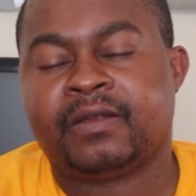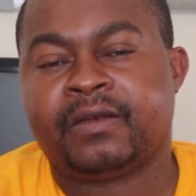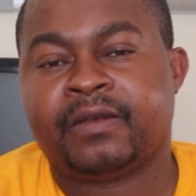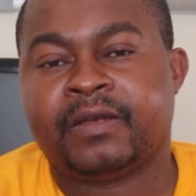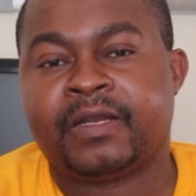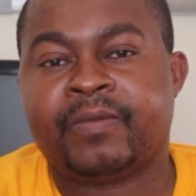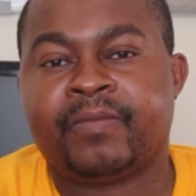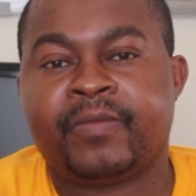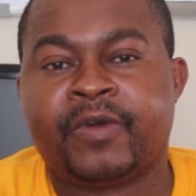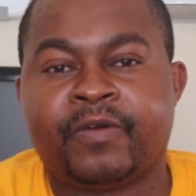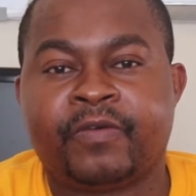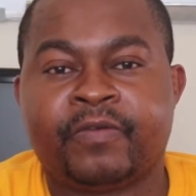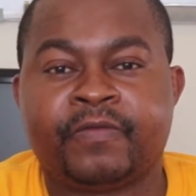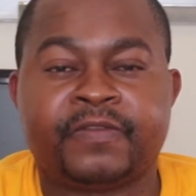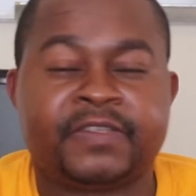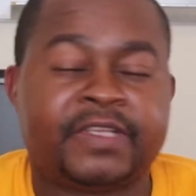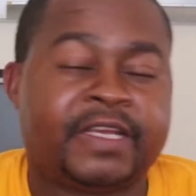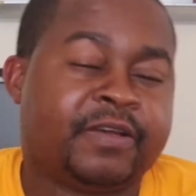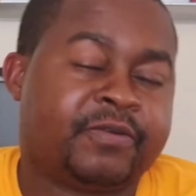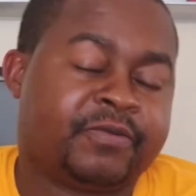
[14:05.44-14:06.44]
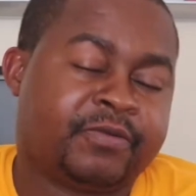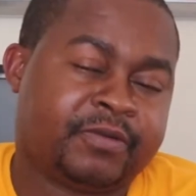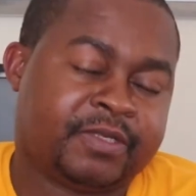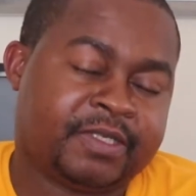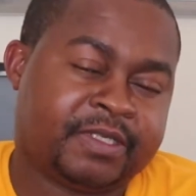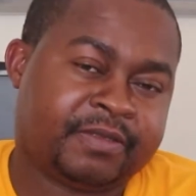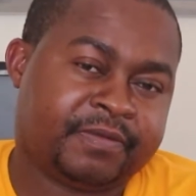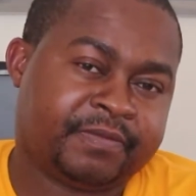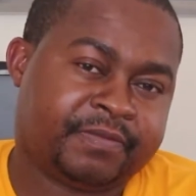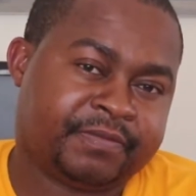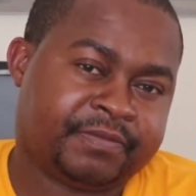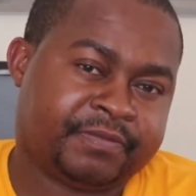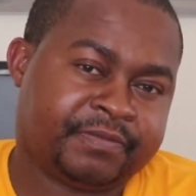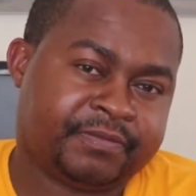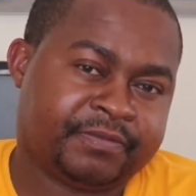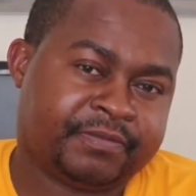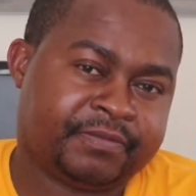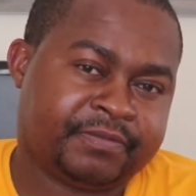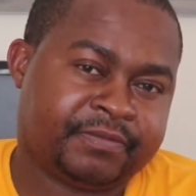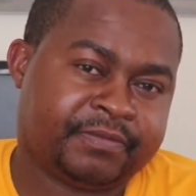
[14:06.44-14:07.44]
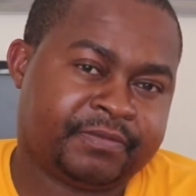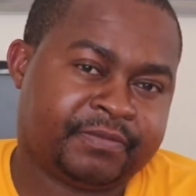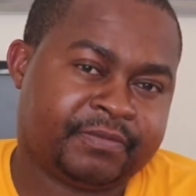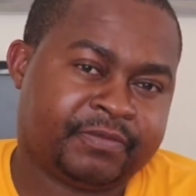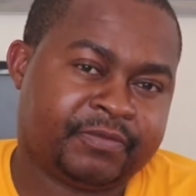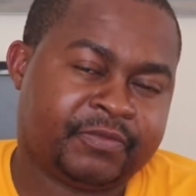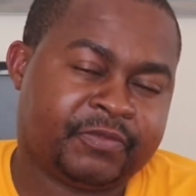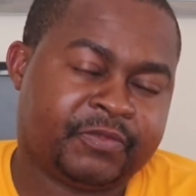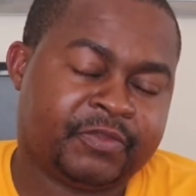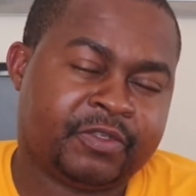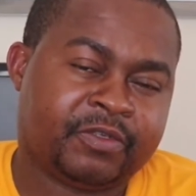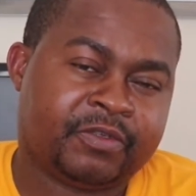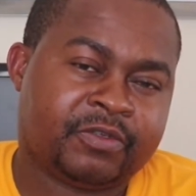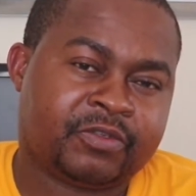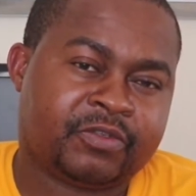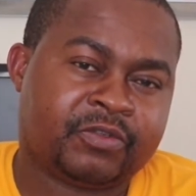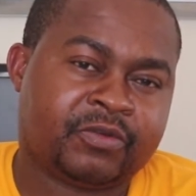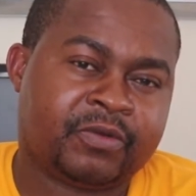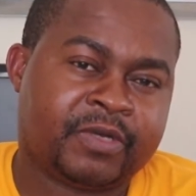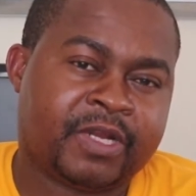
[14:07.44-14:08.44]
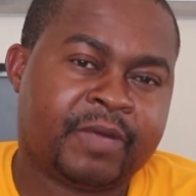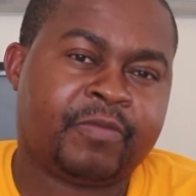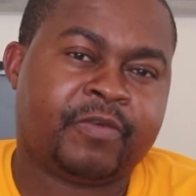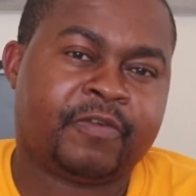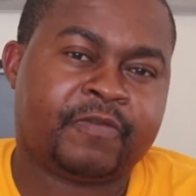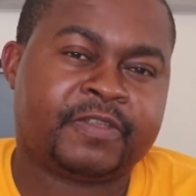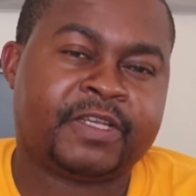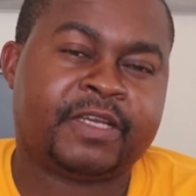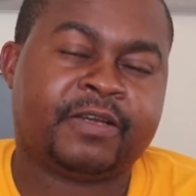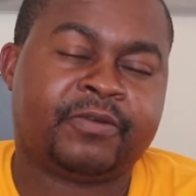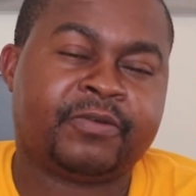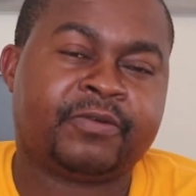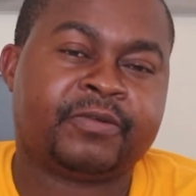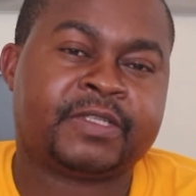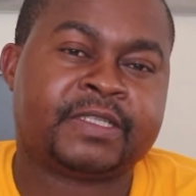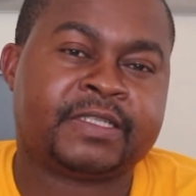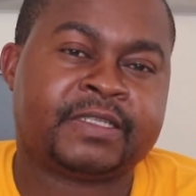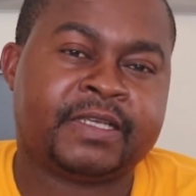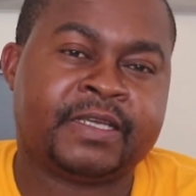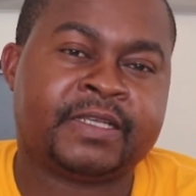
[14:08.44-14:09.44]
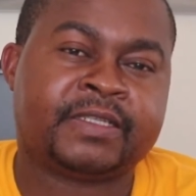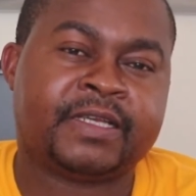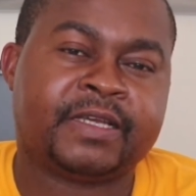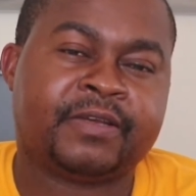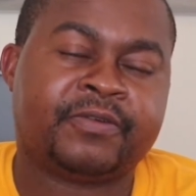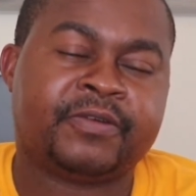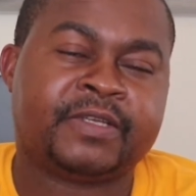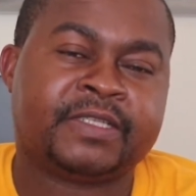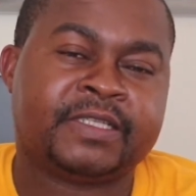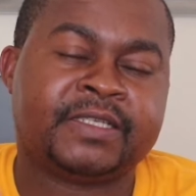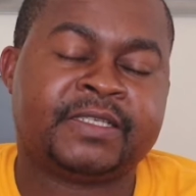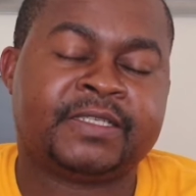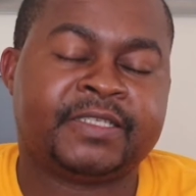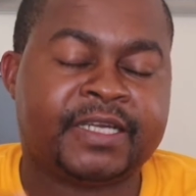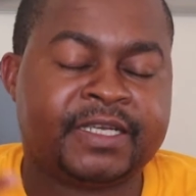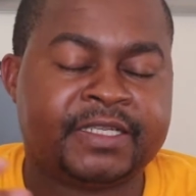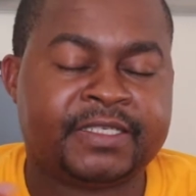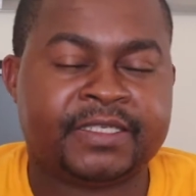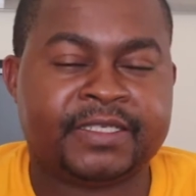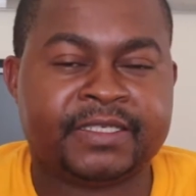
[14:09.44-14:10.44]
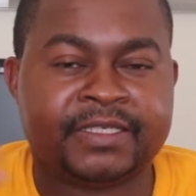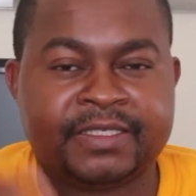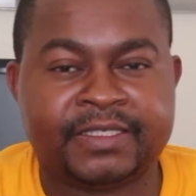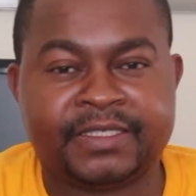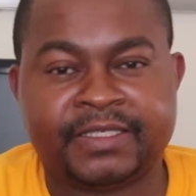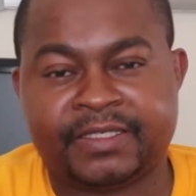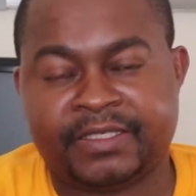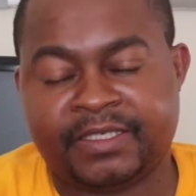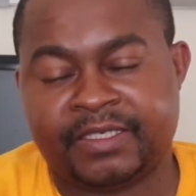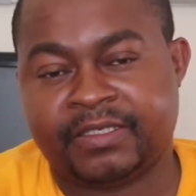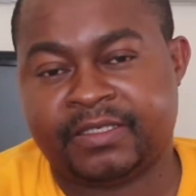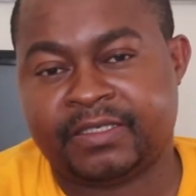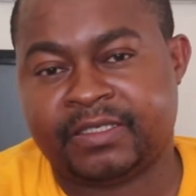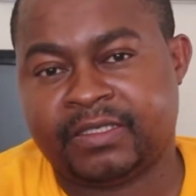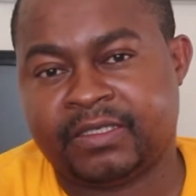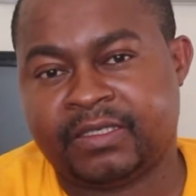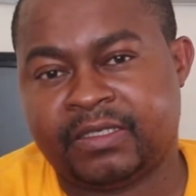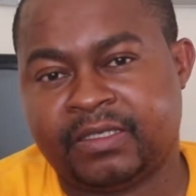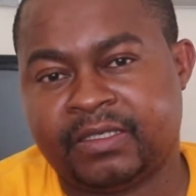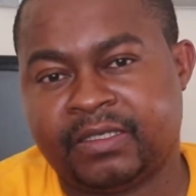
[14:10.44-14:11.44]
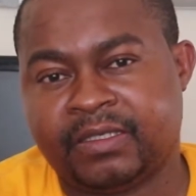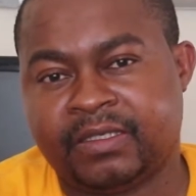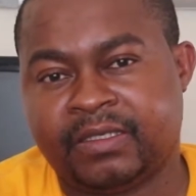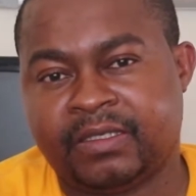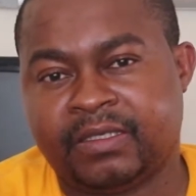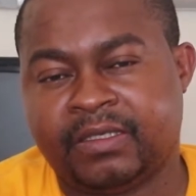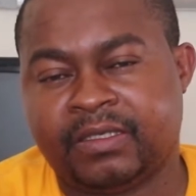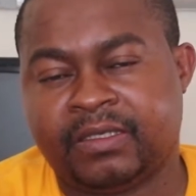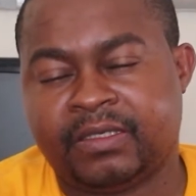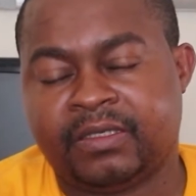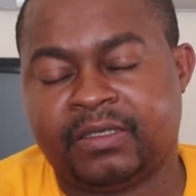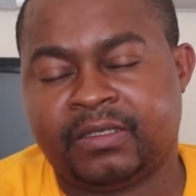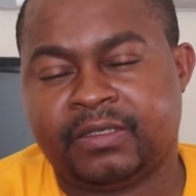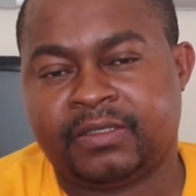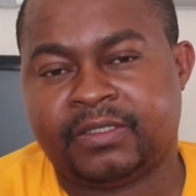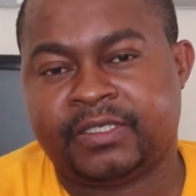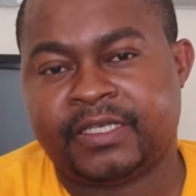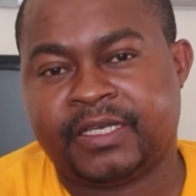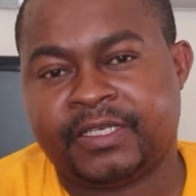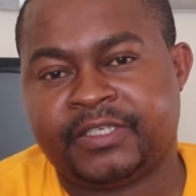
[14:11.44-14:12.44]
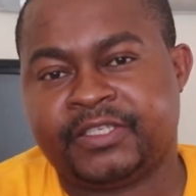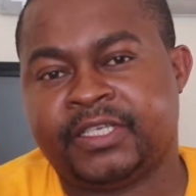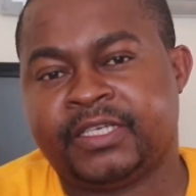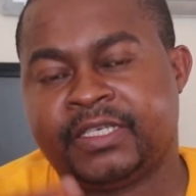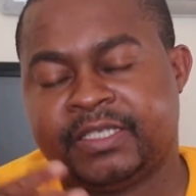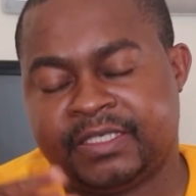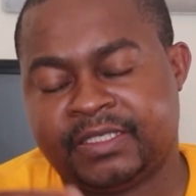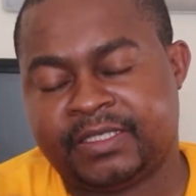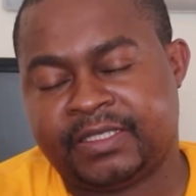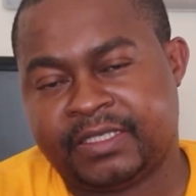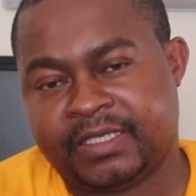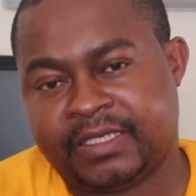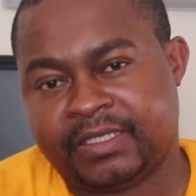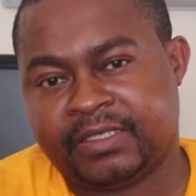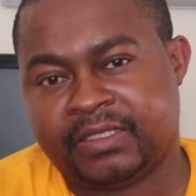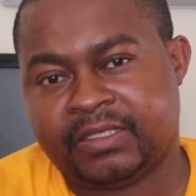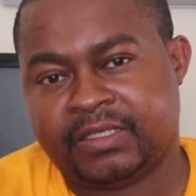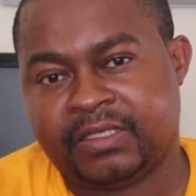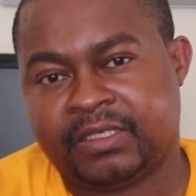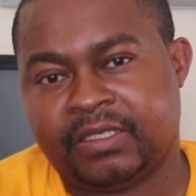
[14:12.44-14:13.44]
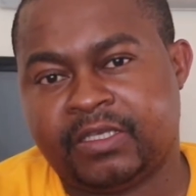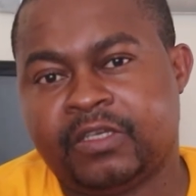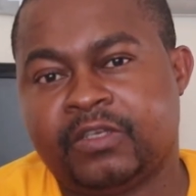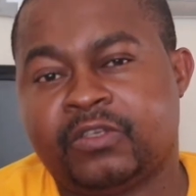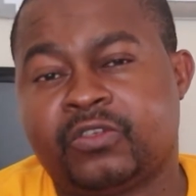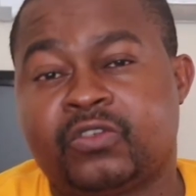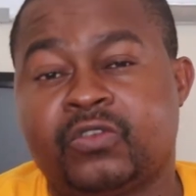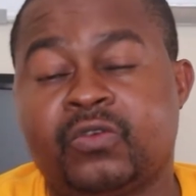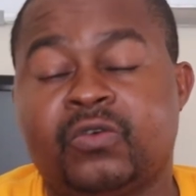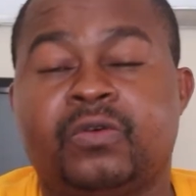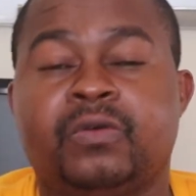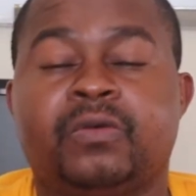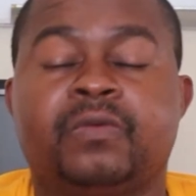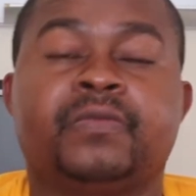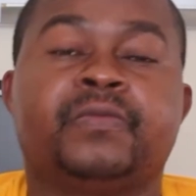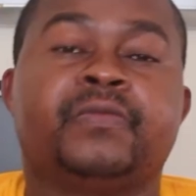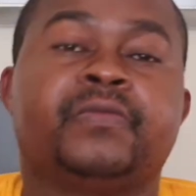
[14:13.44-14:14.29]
number of cycles. So number of cycles, a cycle is a charge and a discharge. Charge and discharge. So